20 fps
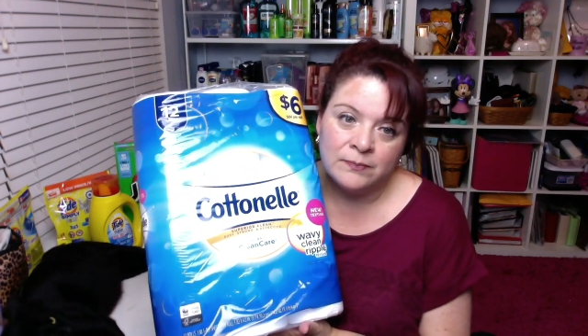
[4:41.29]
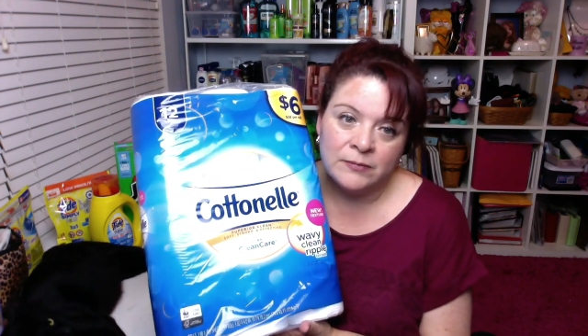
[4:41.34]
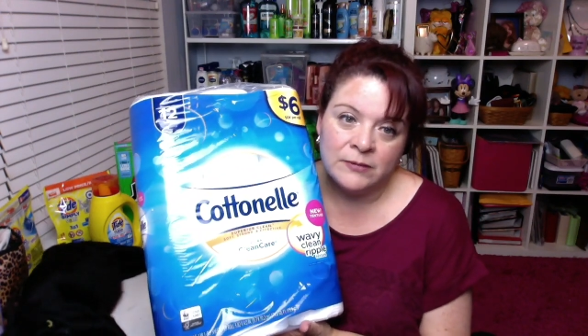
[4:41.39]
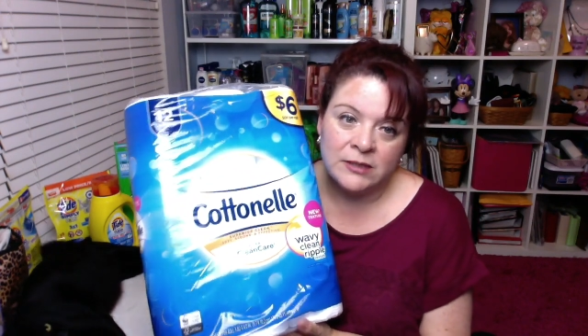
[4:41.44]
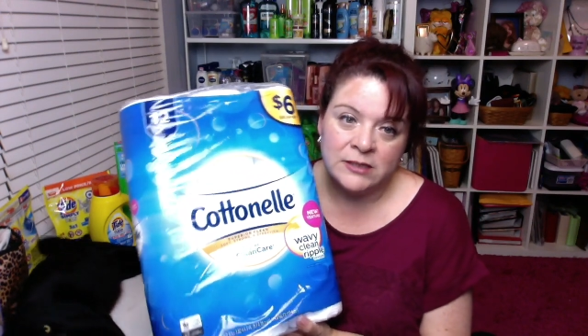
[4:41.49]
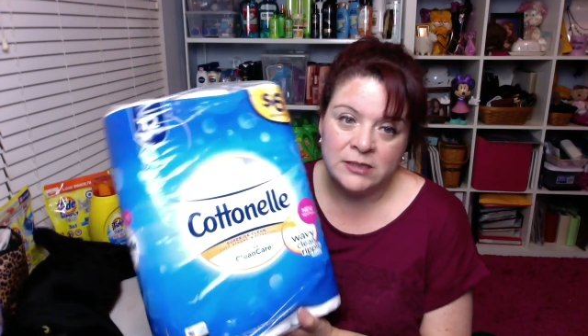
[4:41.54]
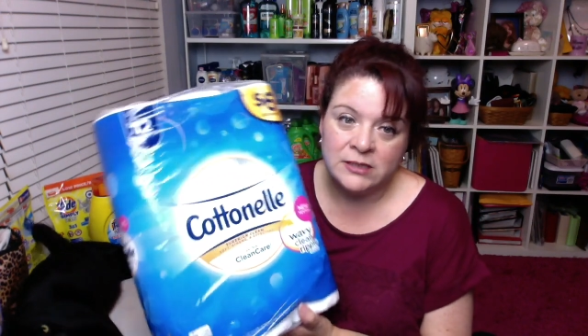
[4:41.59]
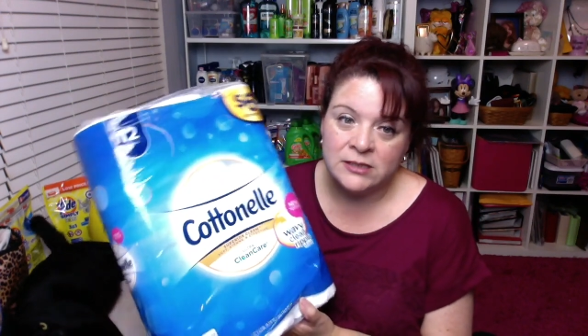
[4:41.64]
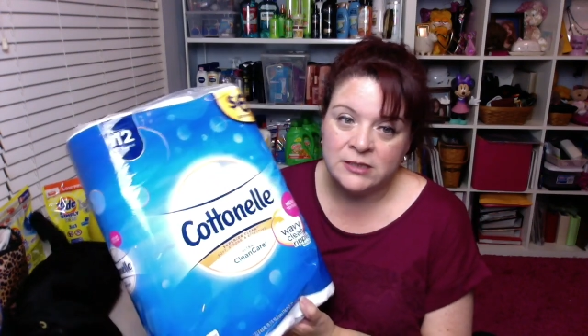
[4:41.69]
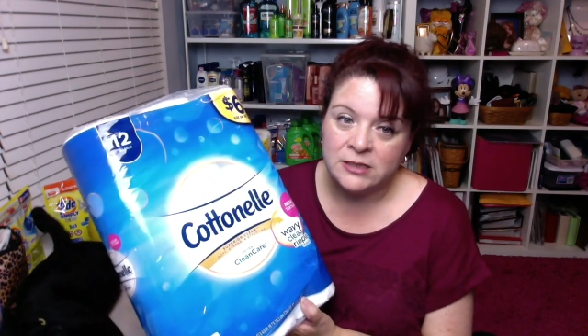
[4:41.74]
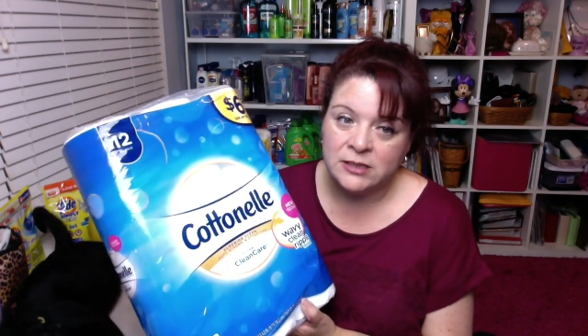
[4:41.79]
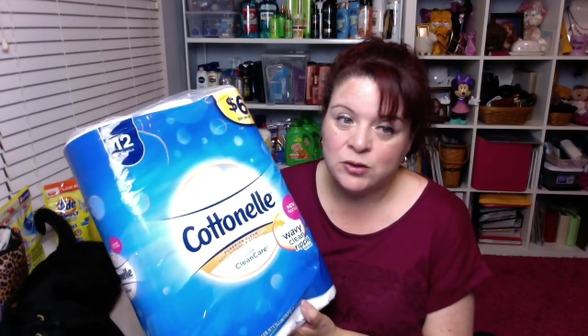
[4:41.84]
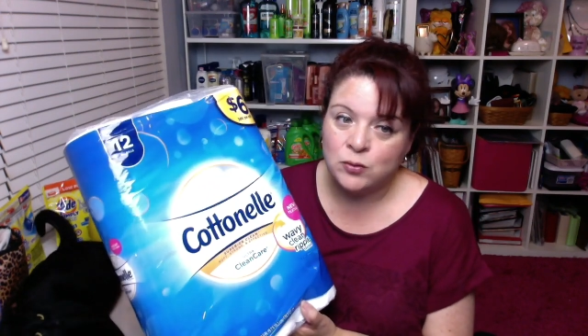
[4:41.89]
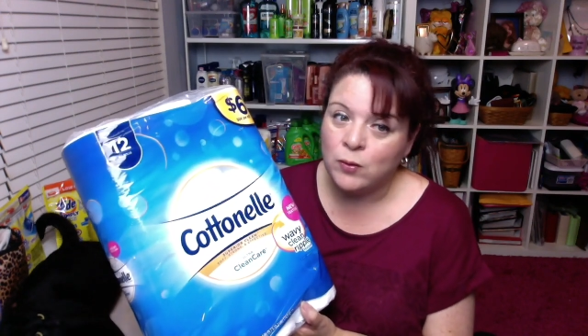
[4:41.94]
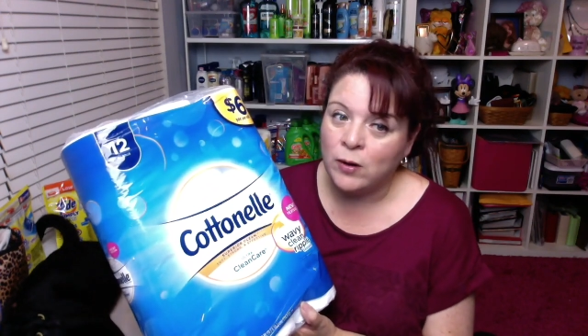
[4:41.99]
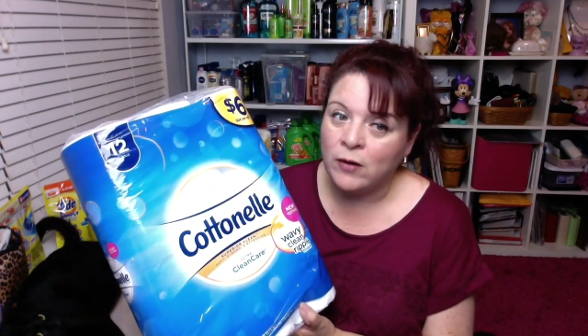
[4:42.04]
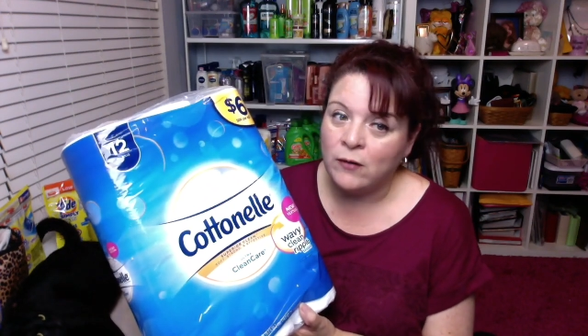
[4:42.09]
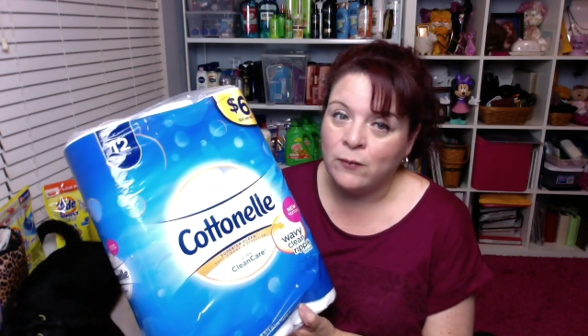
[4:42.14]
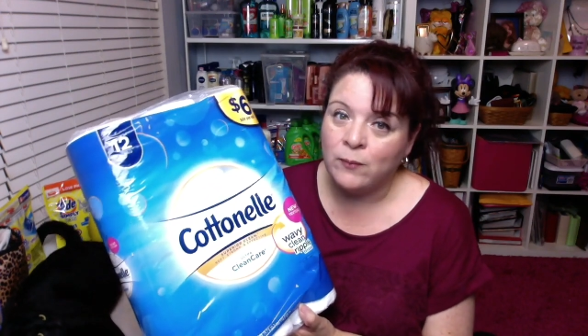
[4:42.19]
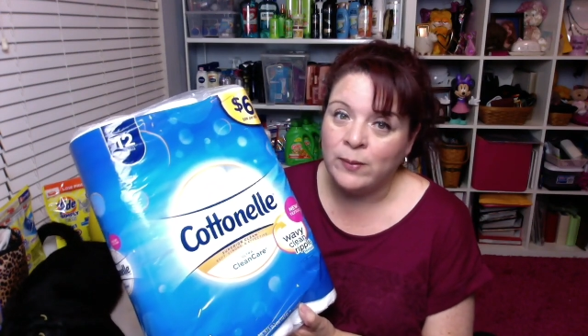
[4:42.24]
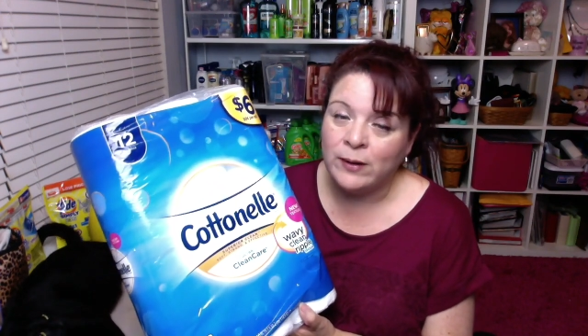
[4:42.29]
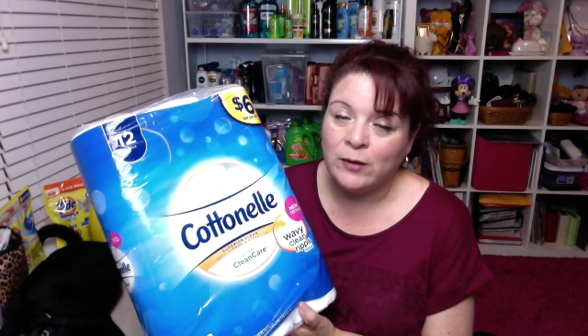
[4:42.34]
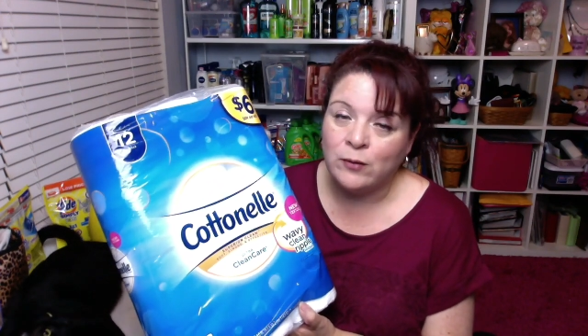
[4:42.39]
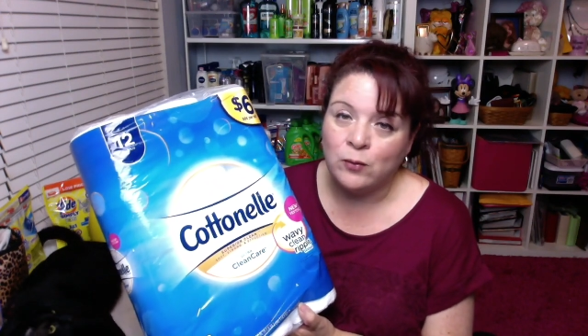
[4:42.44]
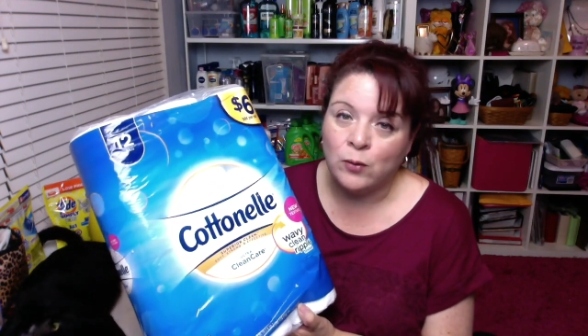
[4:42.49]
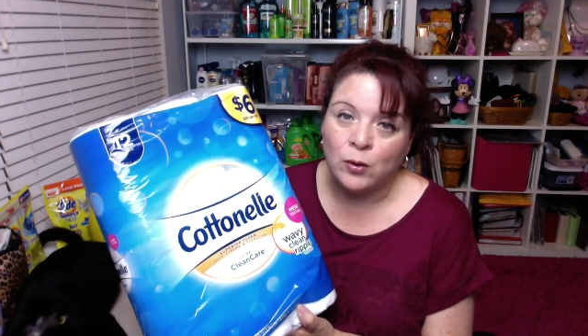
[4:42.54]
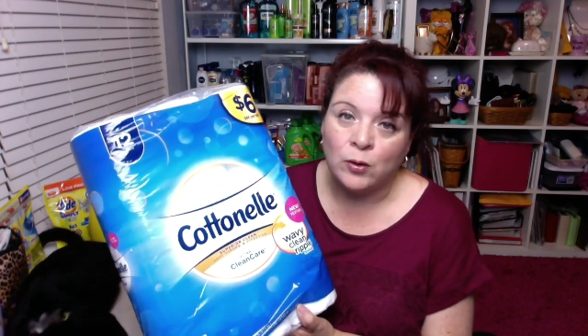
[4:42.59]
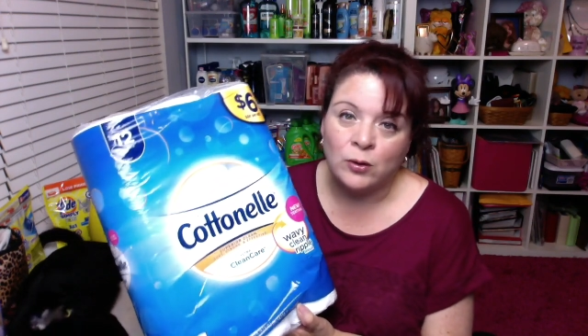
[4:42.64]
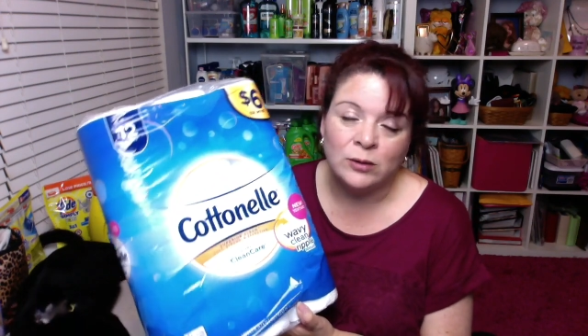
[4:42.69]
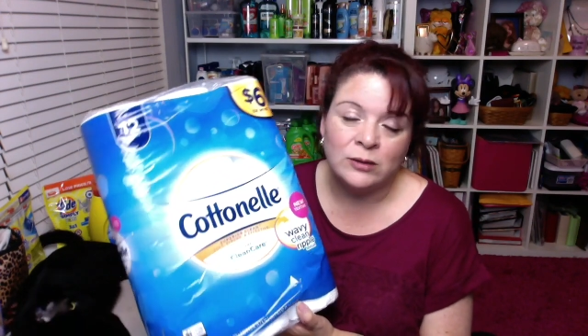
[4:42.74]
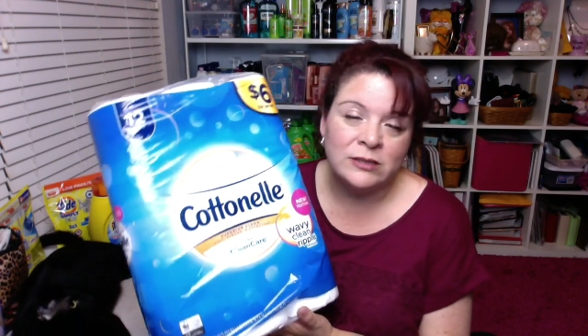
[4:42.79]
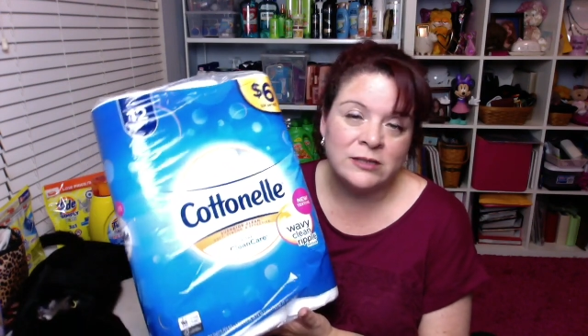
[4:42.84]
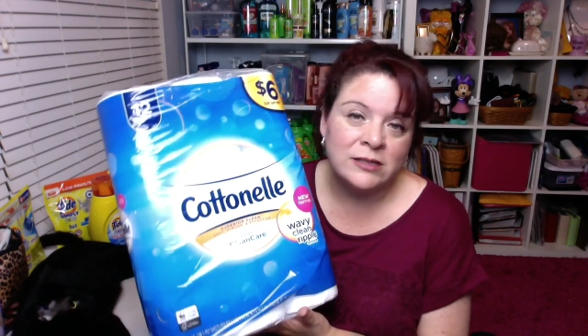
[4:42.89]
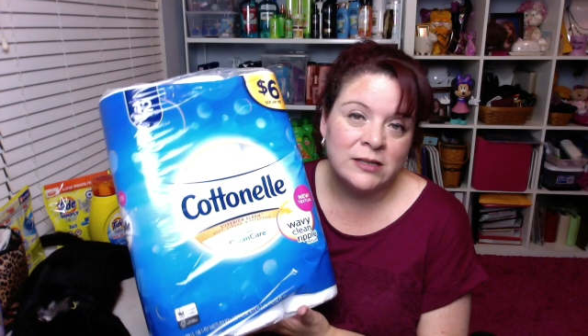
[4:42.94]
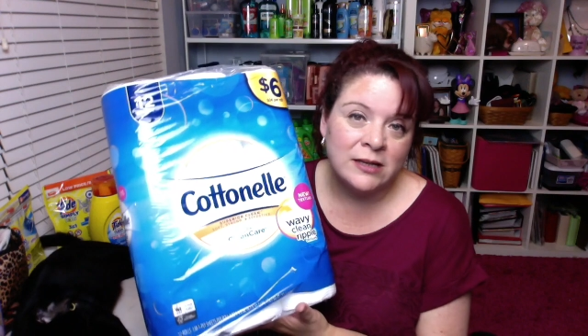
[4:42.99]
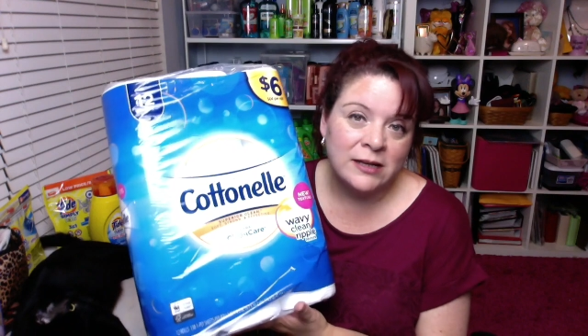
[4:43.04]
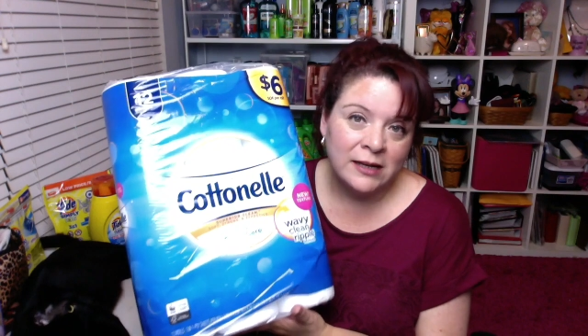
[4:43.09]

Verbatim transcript: this is the twelve big rolls.